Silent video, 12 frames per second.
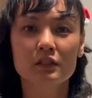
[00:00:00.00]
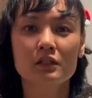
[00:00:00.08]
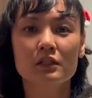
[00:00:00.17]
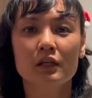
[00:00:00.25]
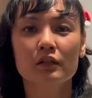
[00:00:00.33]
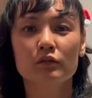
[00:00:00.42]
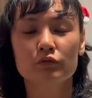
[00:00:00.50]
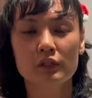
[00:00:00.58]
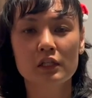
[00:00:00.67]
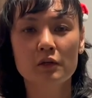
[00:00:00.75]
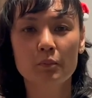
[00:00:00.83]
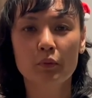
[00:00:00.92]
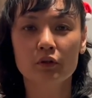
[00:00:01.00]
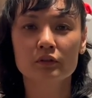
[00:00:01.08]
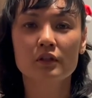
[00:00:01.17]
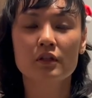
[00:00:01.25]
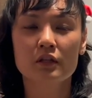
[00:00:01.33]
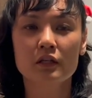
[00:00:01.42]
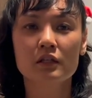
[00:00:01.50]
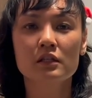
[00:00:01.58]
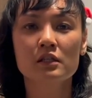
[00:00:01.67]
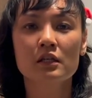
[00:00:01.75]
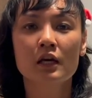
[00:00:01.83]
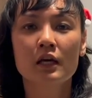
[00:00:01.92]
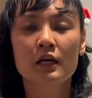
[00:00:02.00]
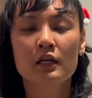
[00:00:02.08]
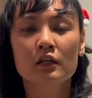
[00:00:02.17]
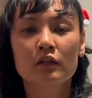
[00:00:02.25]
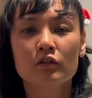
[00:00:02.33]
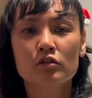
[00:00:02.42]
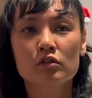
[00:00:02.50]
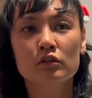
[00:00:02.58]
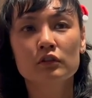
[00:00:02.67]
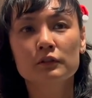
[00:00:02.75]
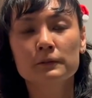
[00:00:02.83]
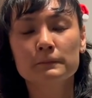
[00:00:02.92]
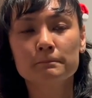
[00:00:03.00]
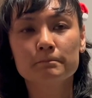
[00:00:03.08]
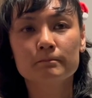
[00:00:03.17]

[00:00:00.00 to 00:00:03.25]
this kind of really important things. So